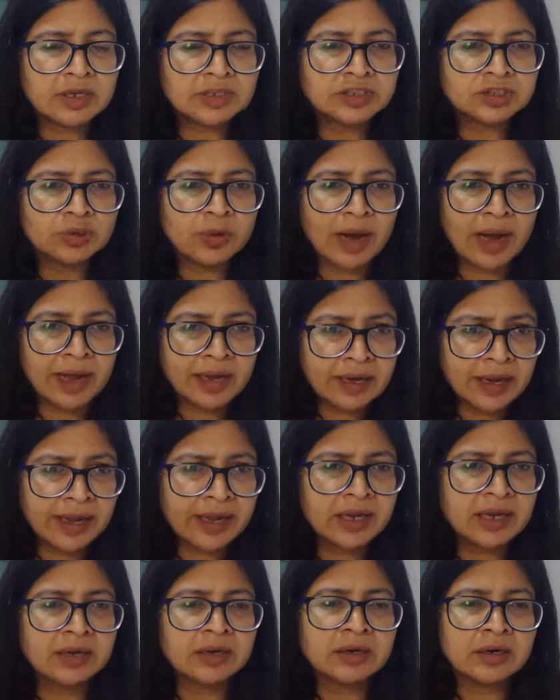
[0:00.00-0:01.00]
so I
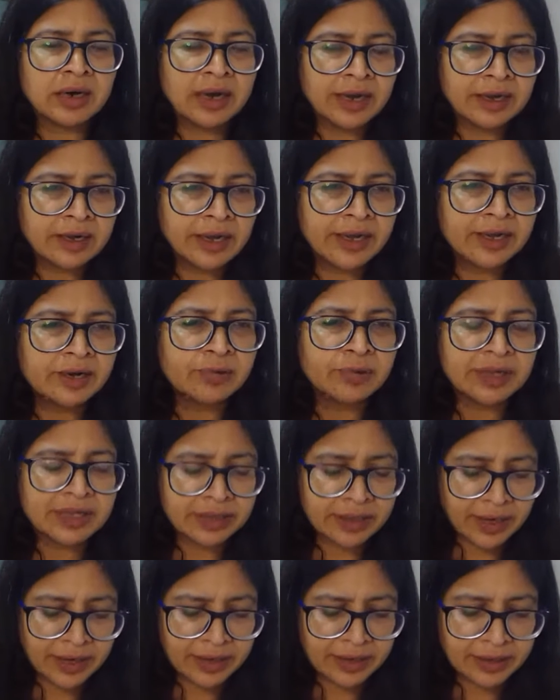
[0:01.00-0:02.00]
like
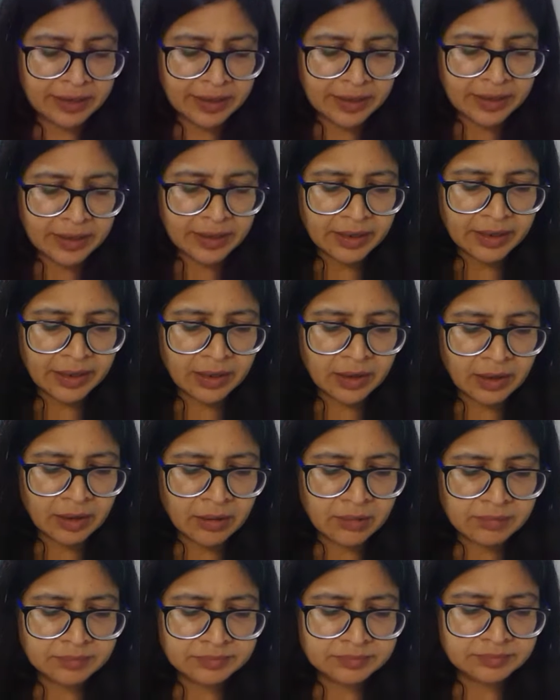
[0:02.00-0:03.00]
doing that.
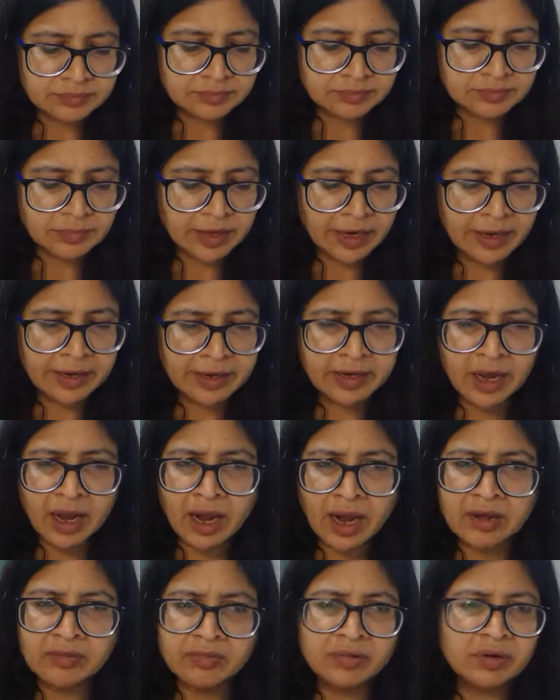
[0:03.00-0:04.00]
And
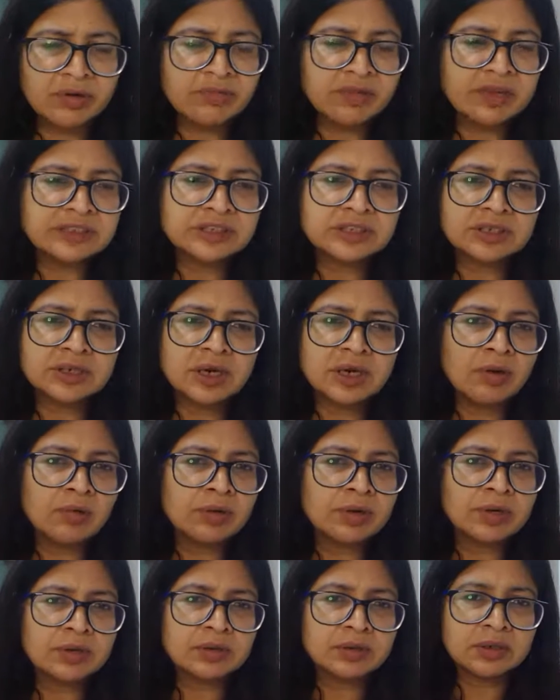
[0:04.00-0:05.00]
yeah, I wouldn't venture
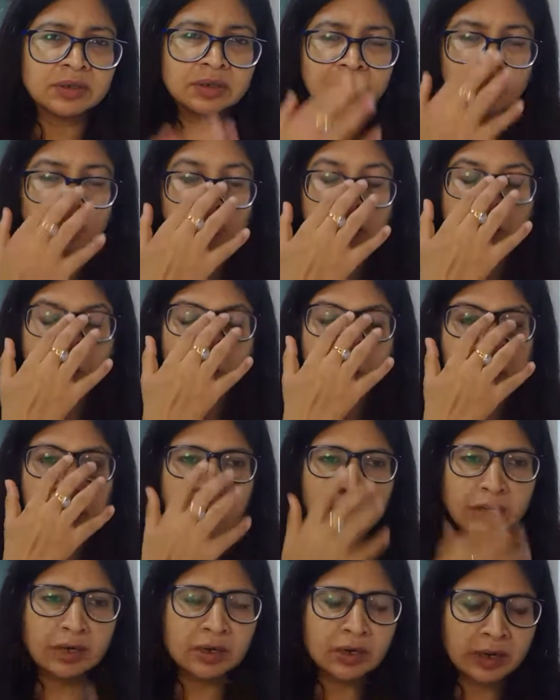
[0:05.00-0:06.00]
out
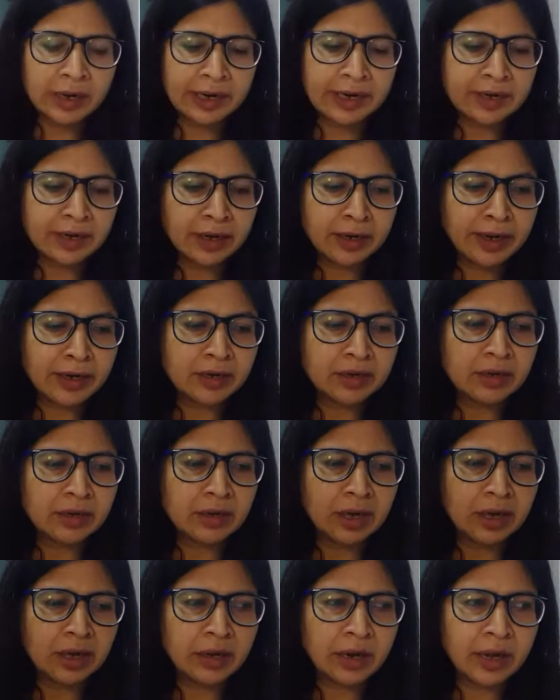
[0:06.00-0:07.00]
alone at night.
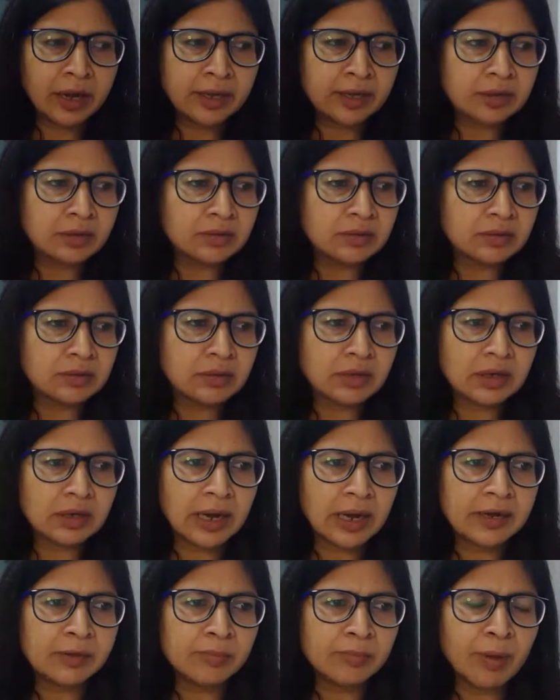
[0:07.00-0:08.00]

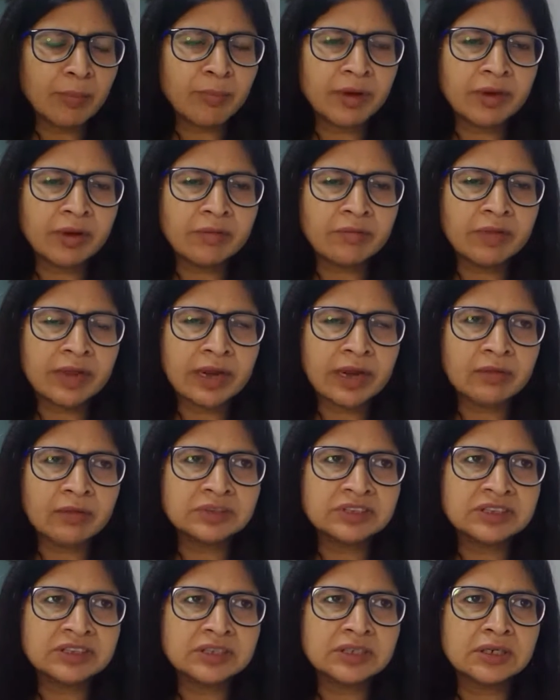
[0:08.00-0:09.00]
I remember when I
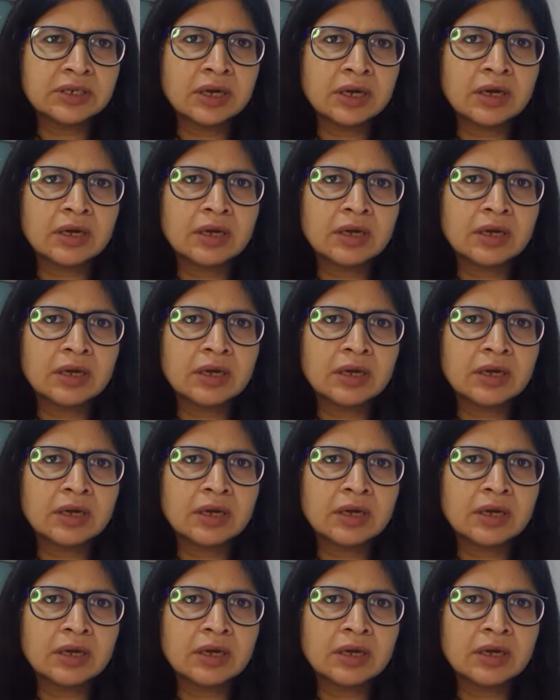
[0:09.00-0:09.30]
was in